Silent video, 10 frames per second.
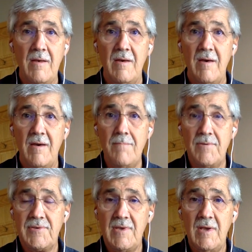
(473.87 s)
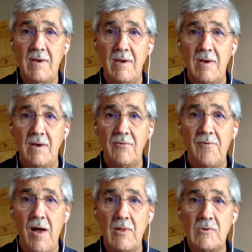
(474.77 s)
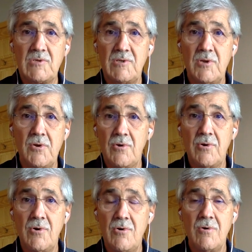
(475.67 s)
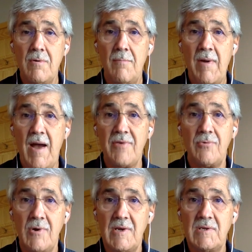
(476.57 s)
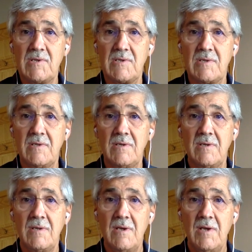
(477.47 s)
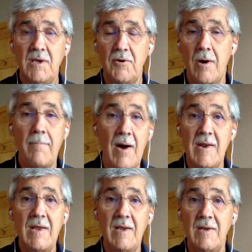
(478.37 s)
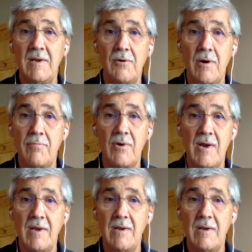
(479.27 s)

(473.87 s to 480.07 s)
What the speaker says: empathy follows the neural pathways in our body and in our brain